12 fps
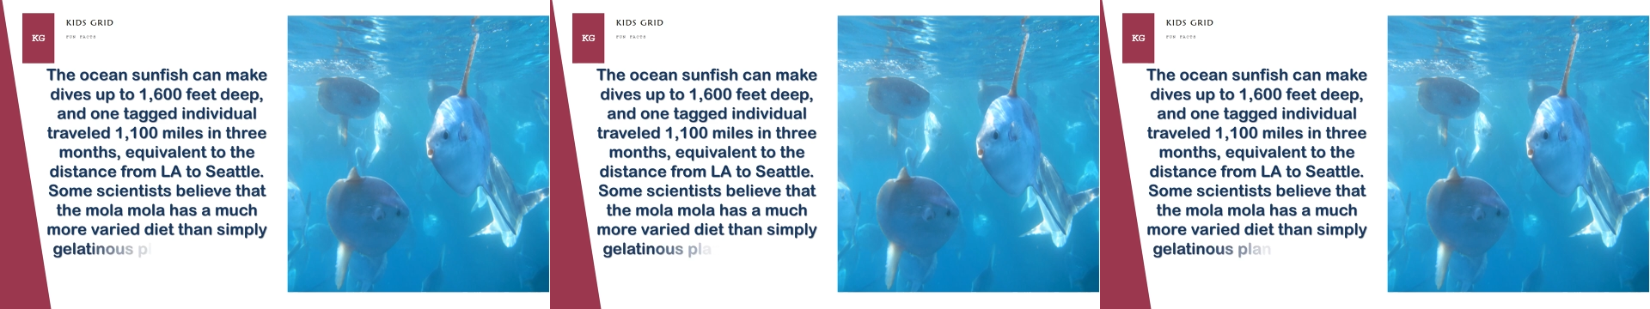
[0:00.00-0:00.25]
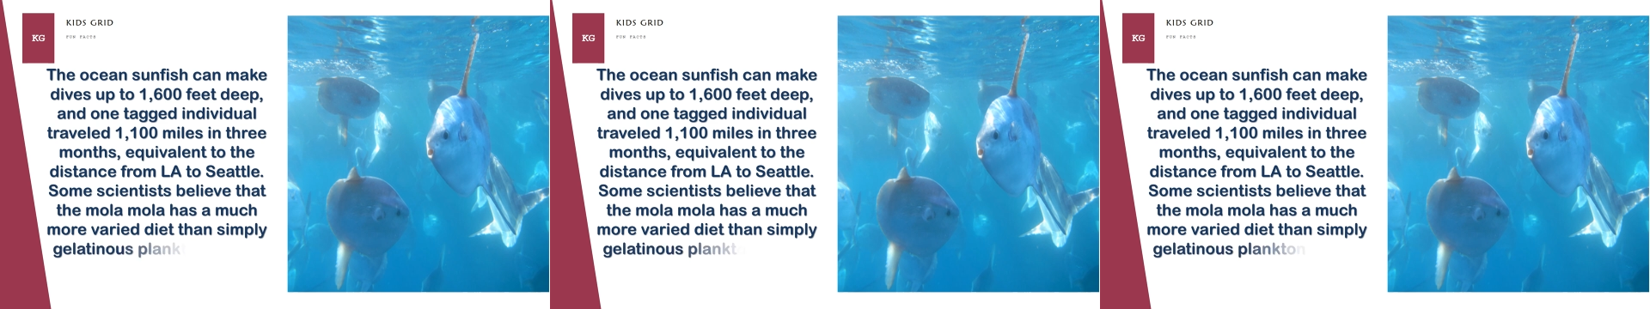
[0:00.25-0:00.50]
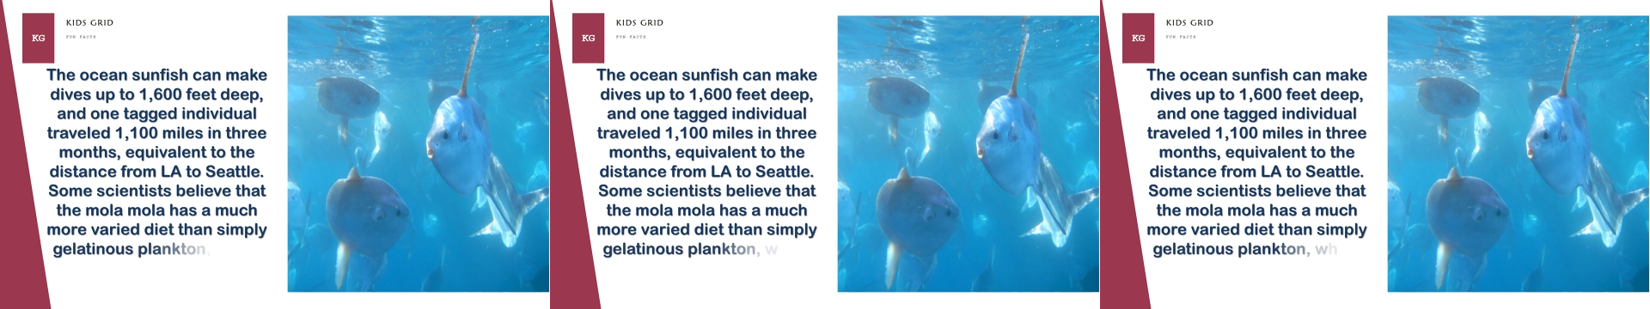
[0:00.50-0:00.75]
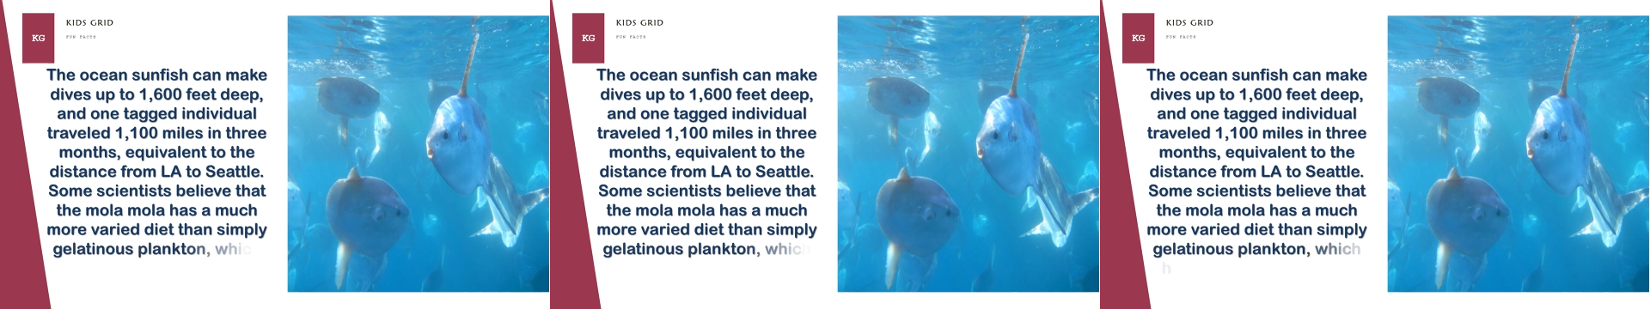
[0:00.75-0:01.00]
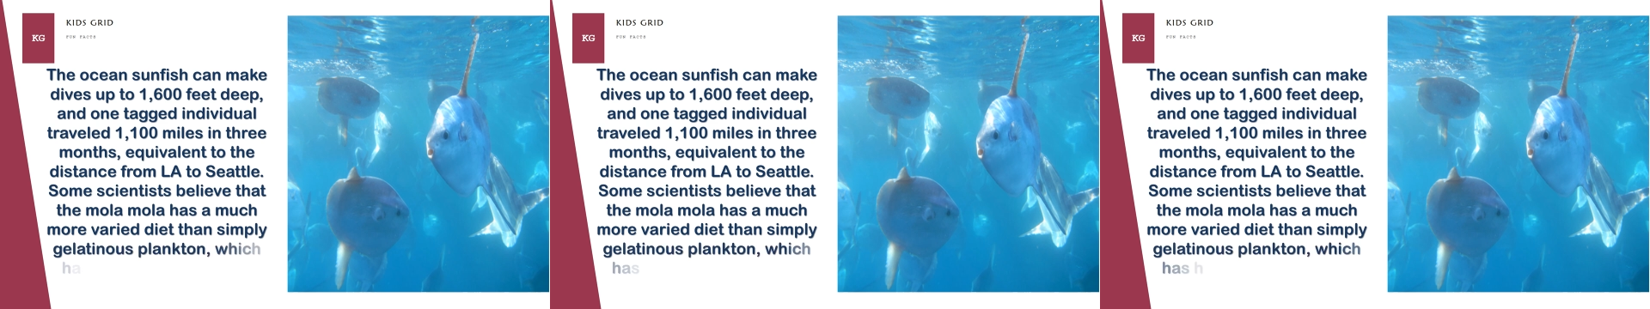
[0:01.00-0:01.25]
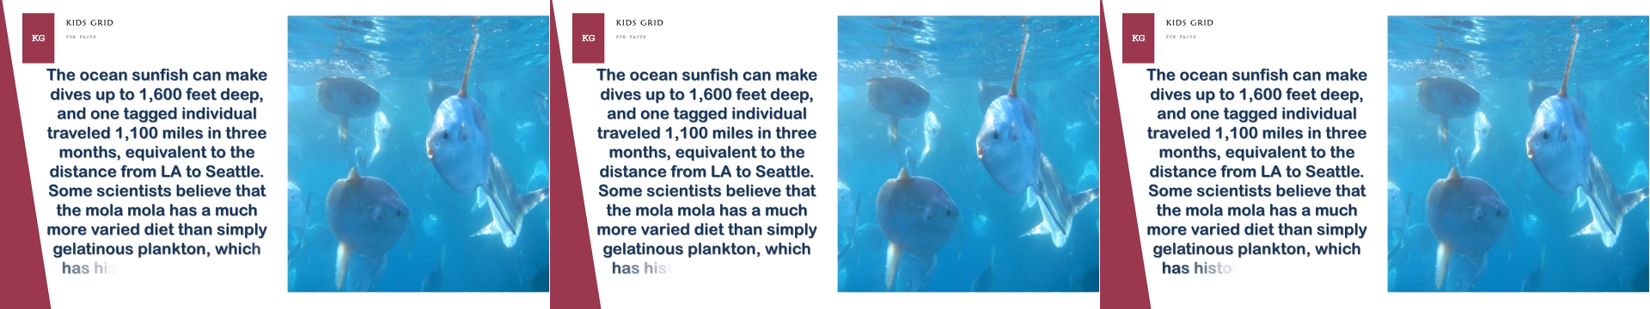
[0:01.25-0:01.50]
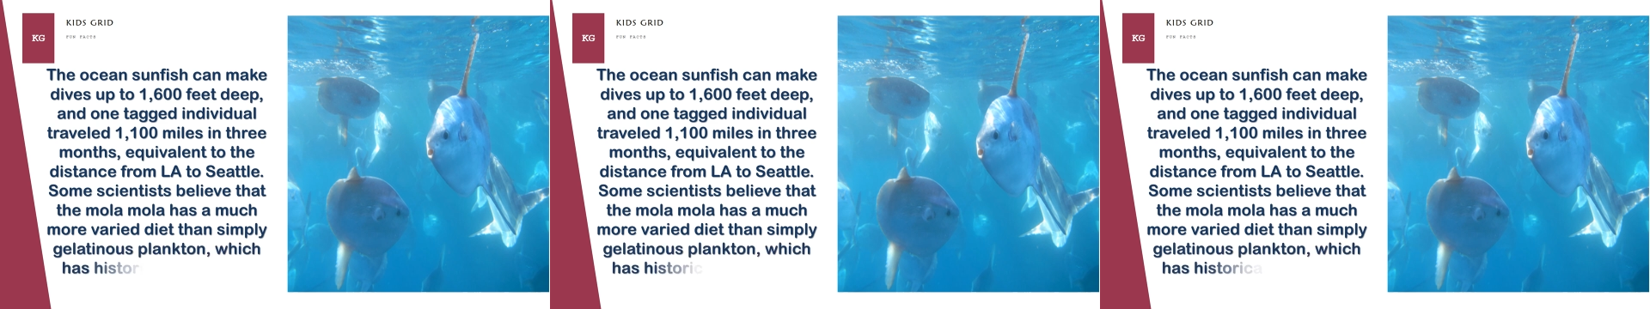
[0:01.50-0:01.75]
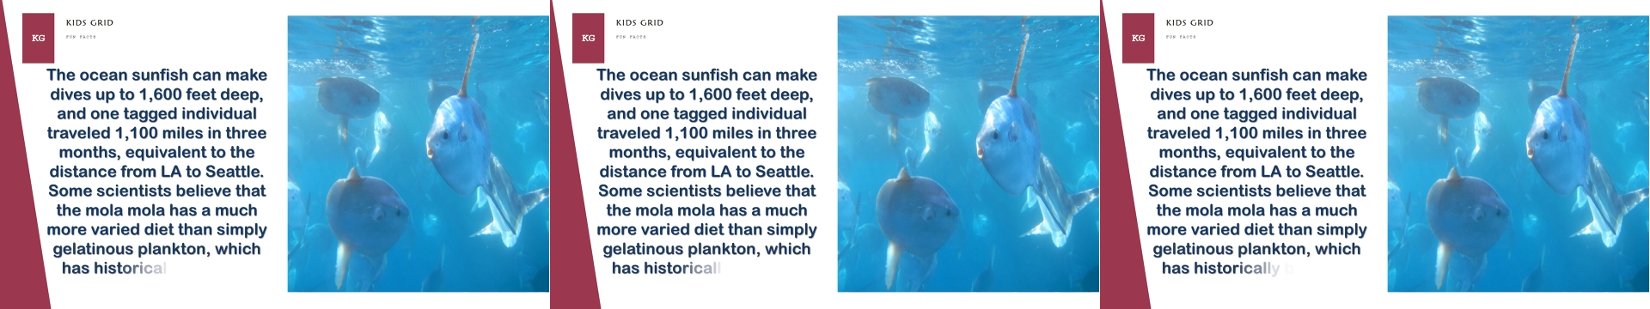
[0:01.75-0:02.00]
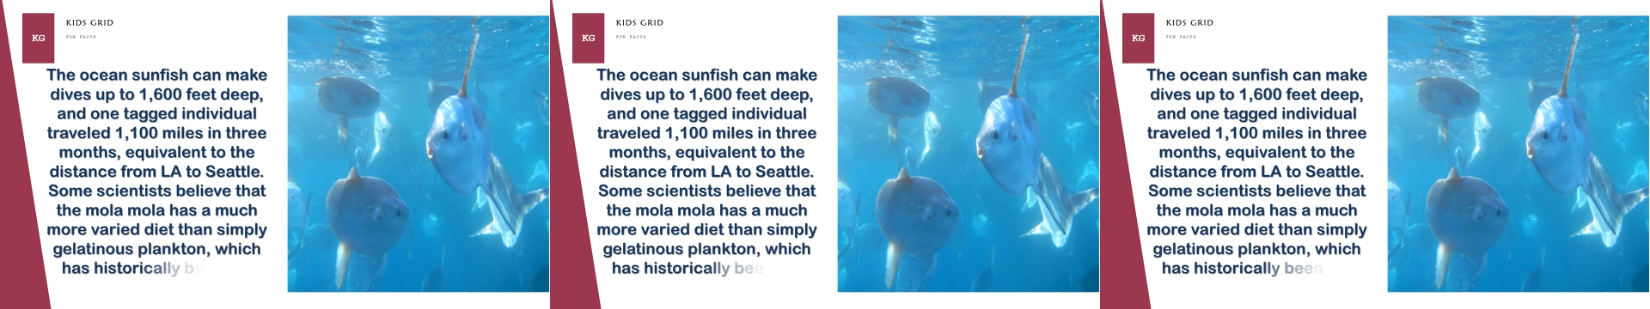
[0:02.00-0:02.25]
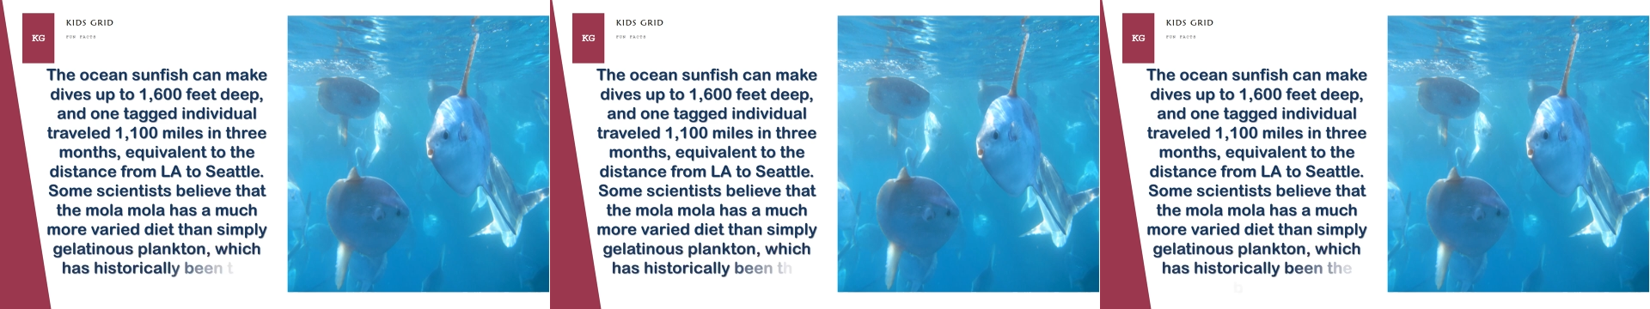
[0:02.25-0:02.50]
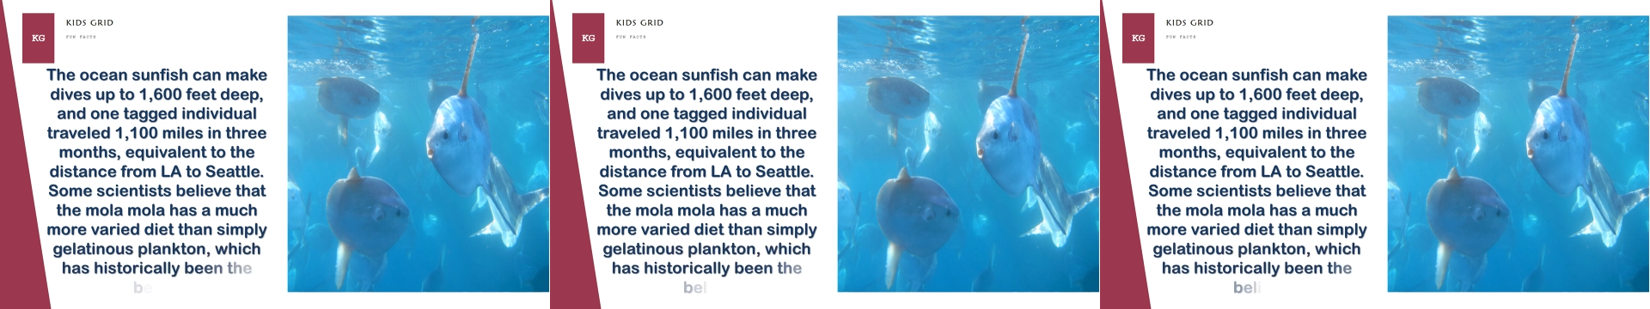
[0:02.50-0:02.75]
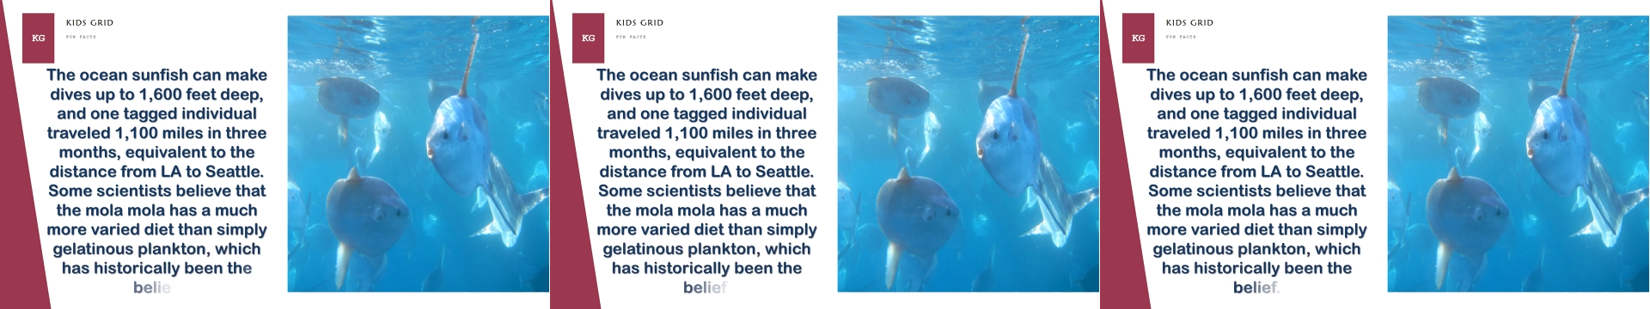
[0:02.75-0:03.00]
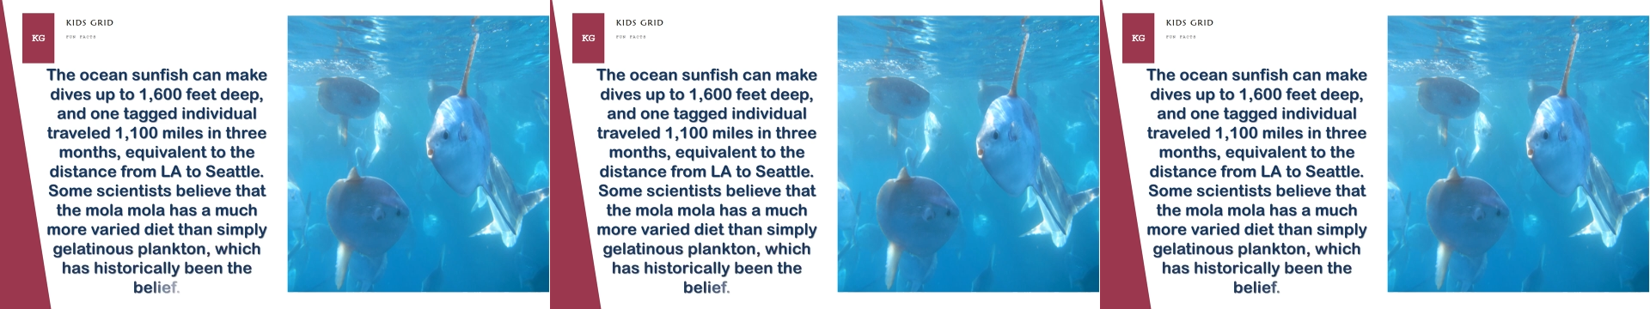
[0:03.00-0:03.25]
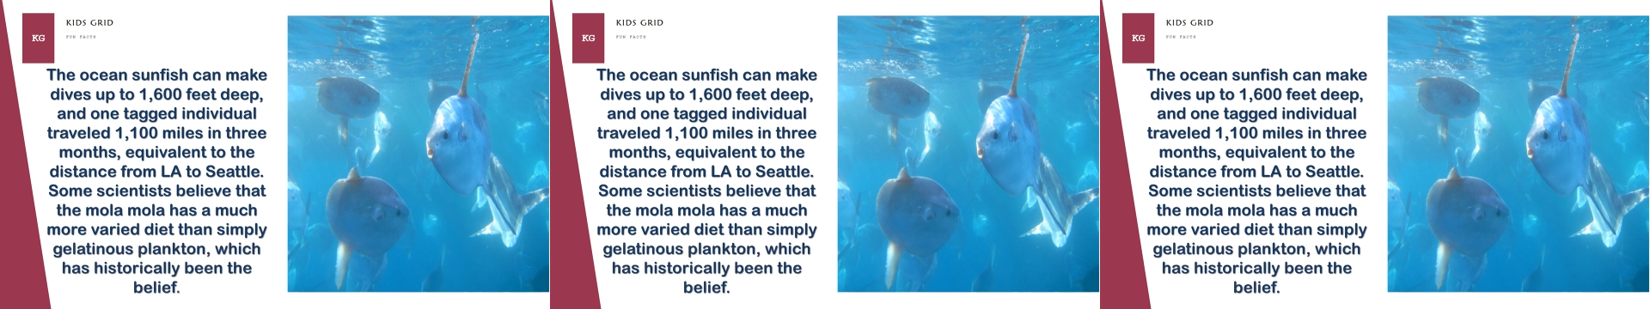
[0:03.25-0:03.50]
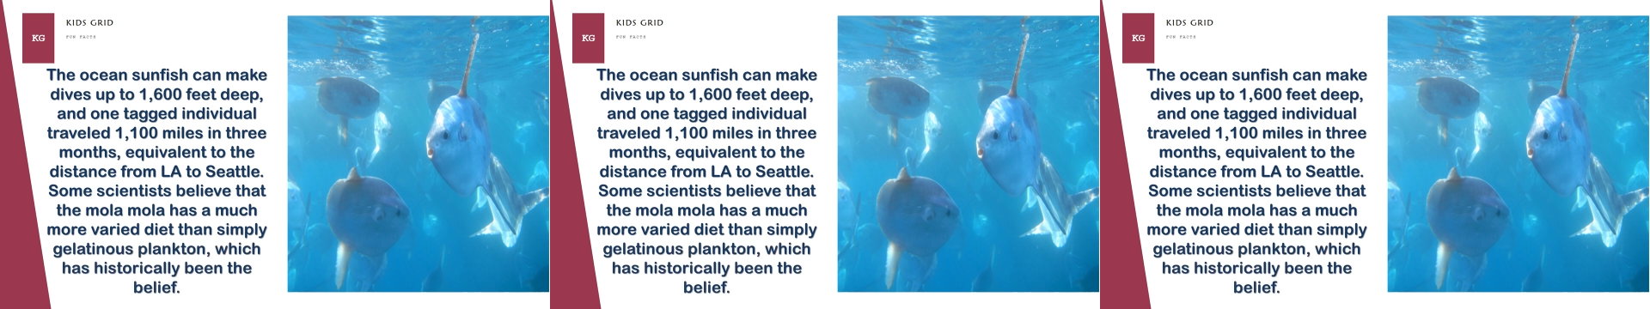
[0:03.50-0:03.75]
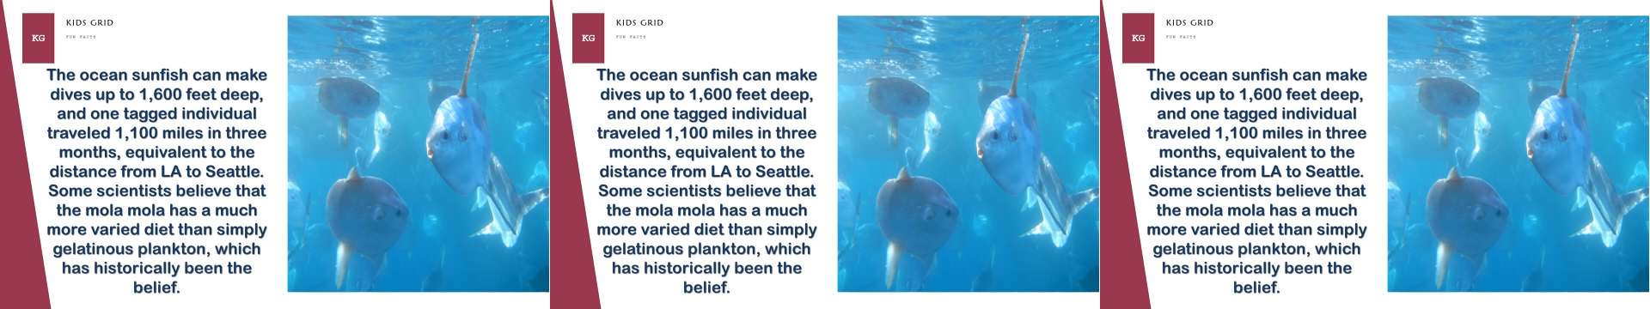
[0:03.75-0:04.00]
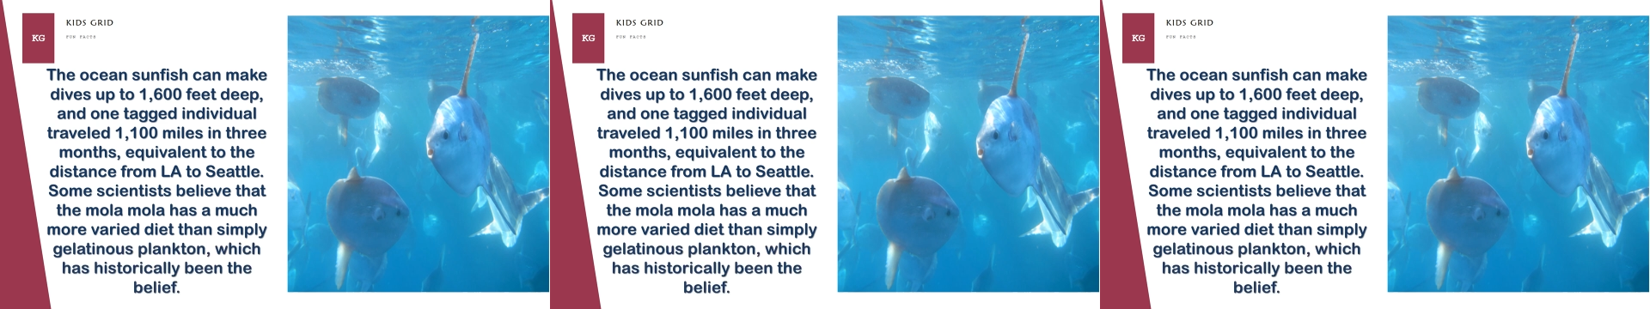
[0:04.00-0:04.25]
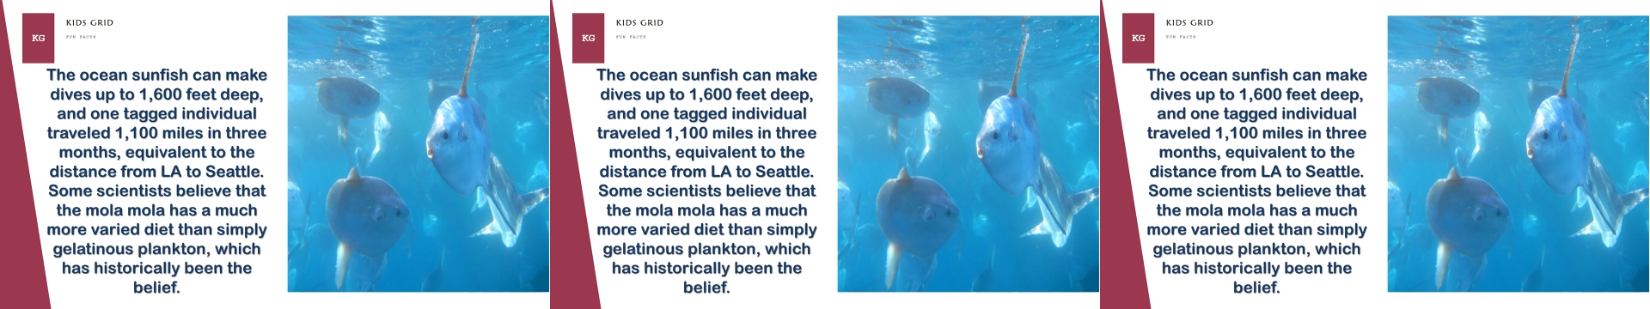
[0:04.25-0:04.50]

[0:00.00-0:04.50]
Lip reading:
No face is visible, so there are no lips to read.